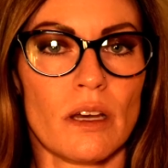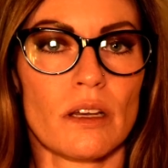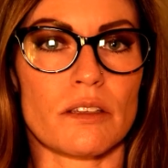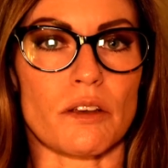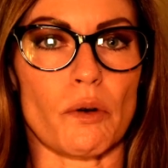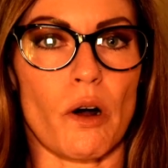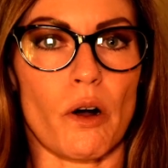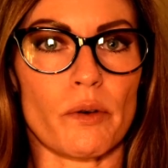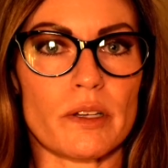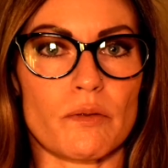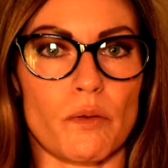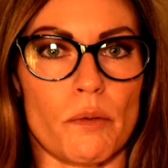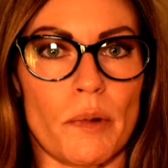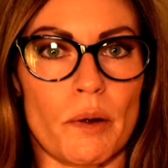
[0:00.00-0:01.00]
So
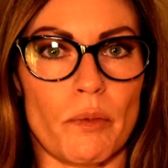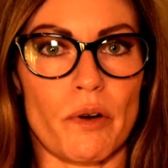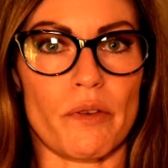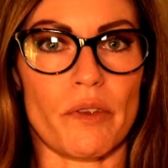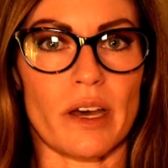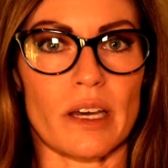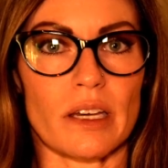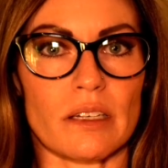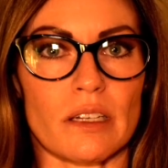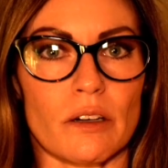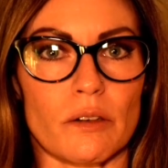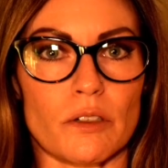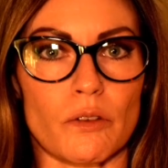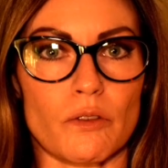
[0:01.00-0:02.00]
always remember that,
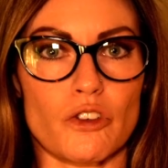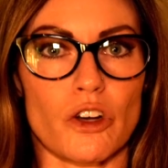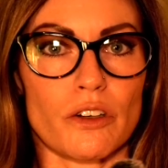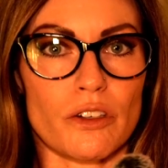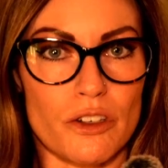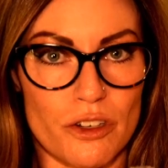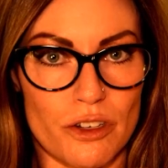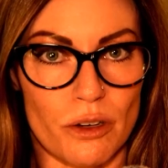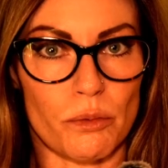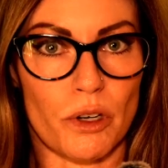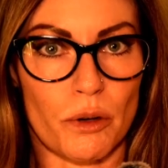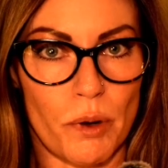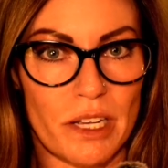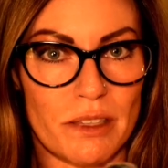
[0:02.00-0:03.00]
don't judge a
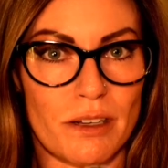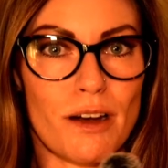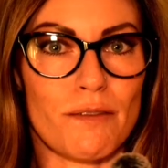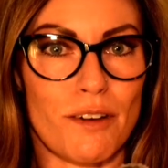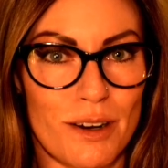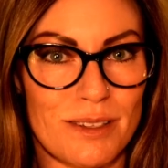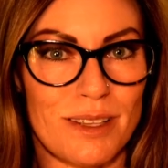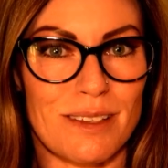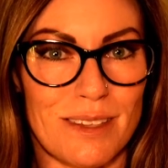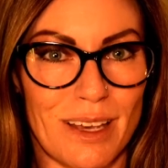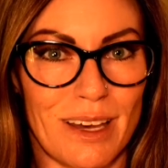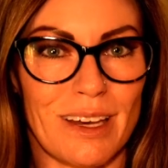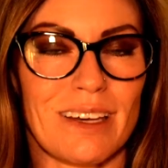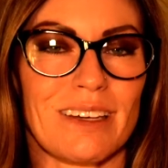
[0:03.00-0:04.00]
book by its cover, as they
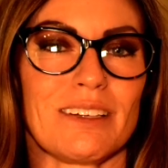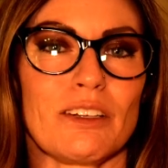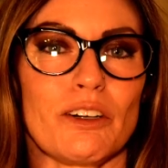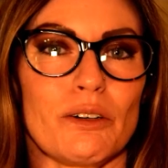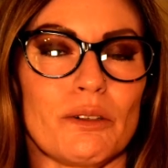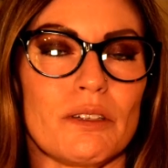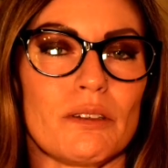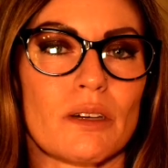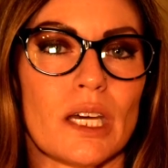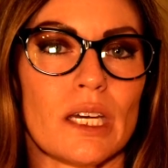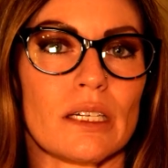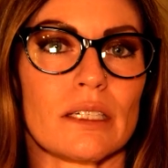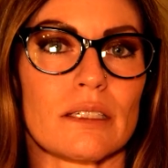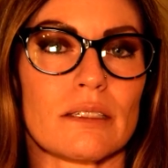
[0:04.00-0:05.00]
say. You
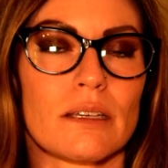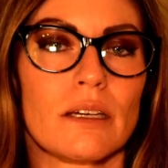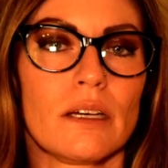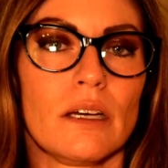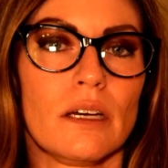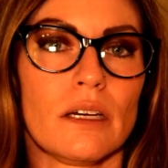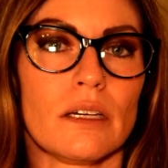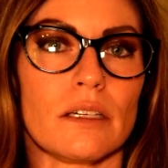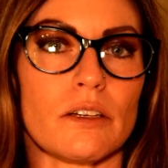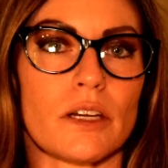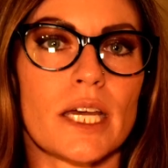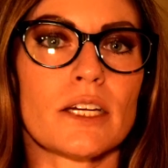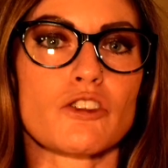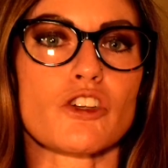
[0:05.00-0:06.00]
can't
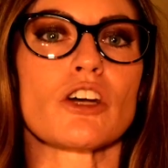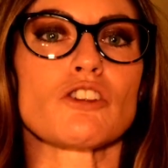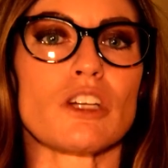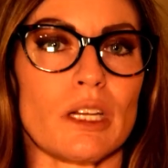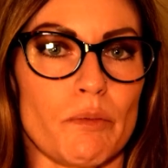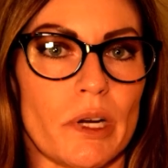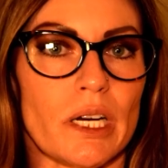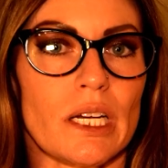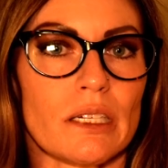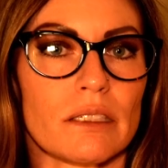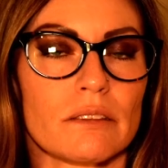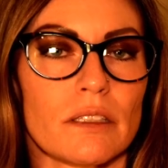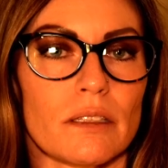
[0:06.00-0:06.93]
judge anybody.